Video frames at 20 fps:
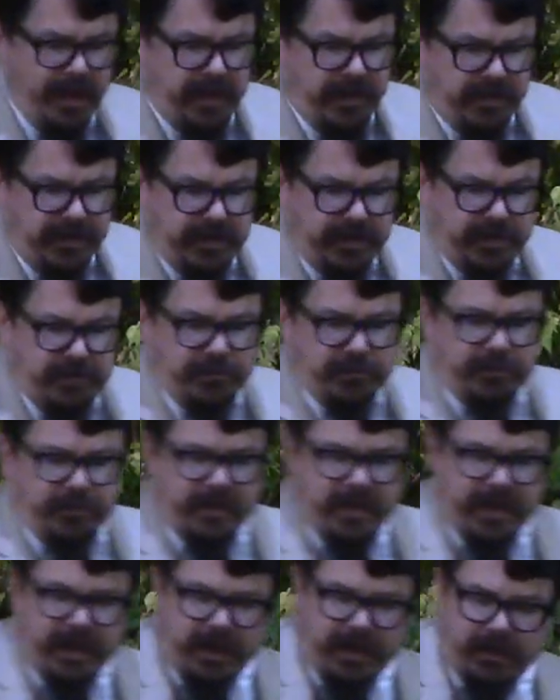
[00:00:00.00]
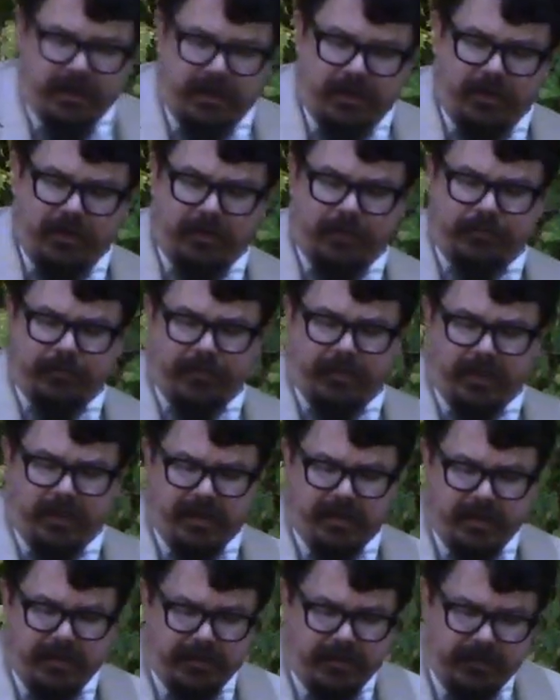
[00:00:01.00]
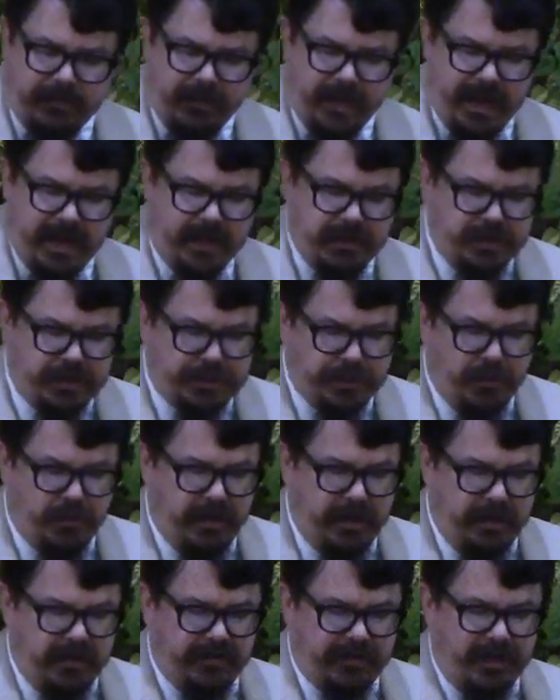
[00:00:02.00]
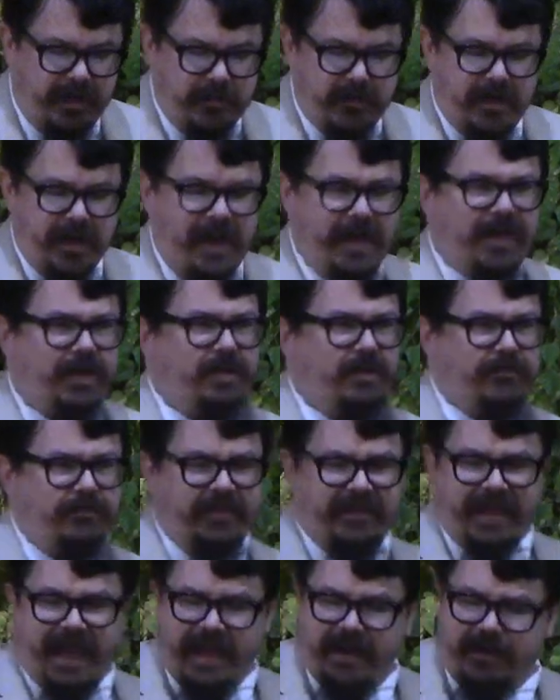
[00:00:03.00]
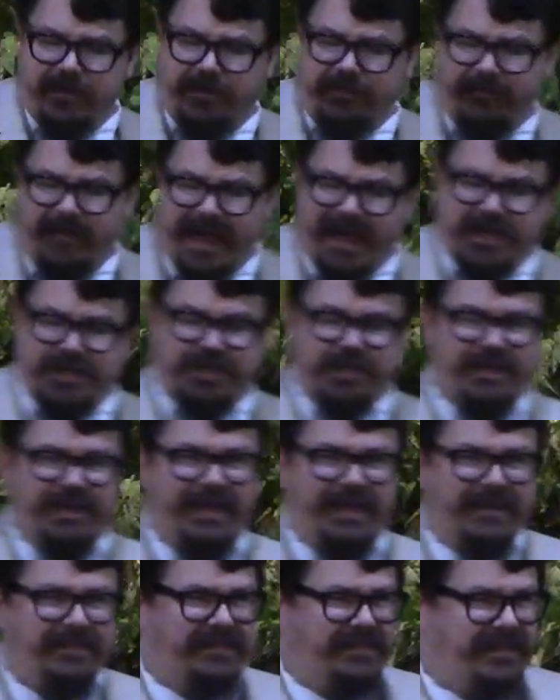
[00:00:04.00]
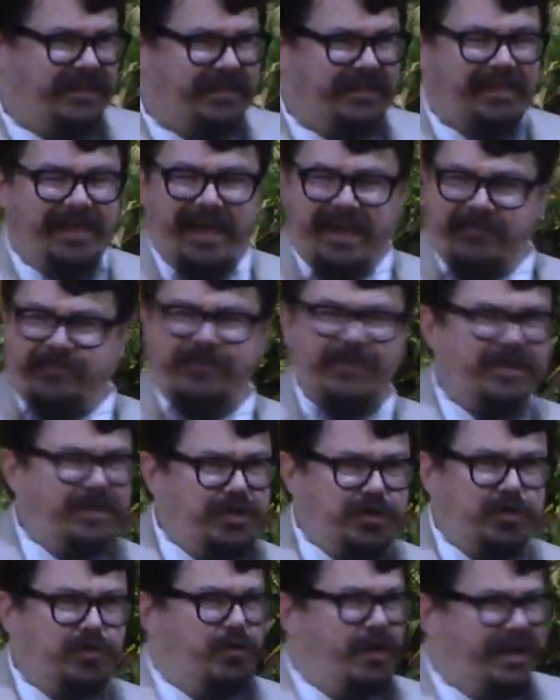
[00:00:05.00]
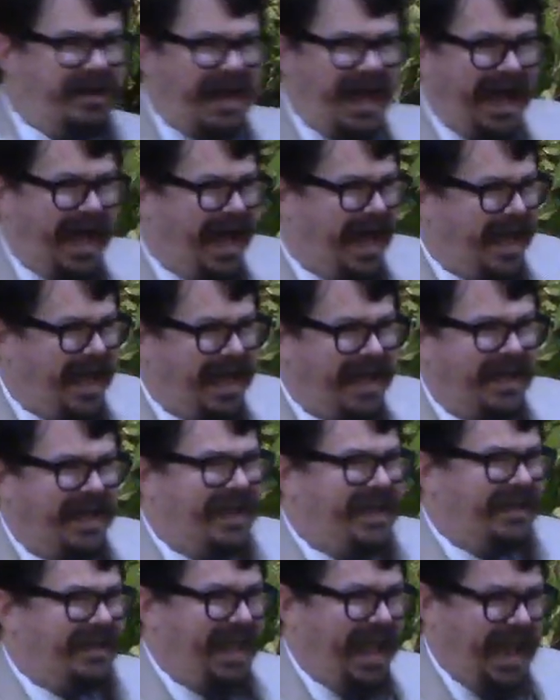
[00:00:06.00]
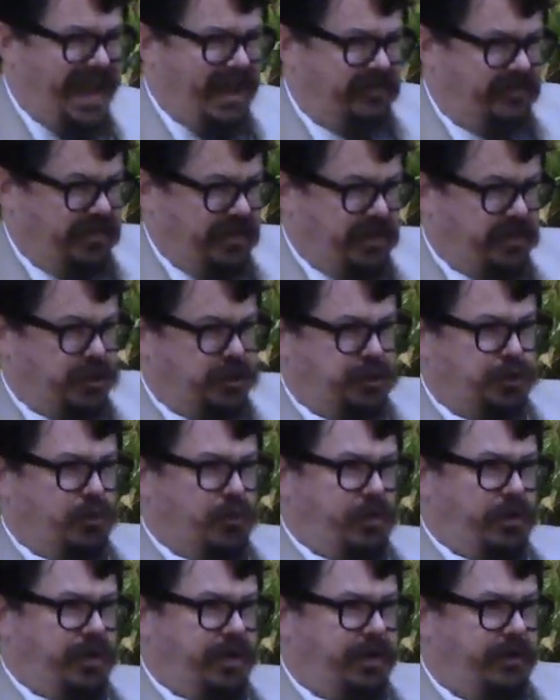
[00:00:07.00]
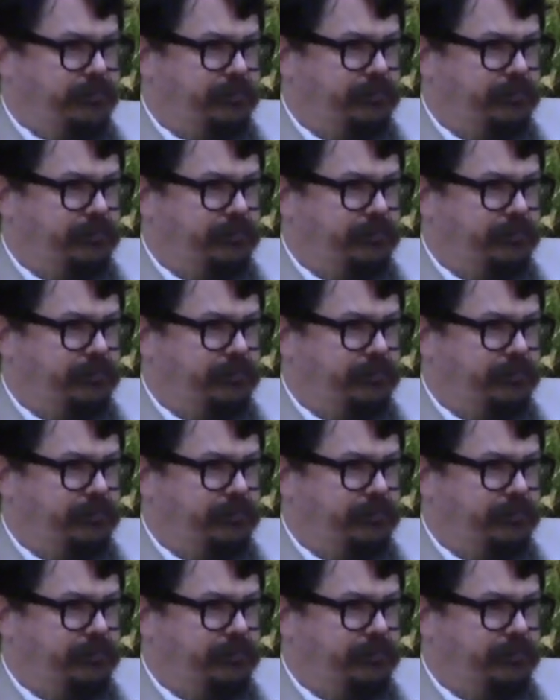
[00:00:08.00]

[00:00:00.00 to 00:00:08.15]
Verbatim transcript: Do you think that they enjoy some kind of satisfaction in this life that you and I can't enjoy.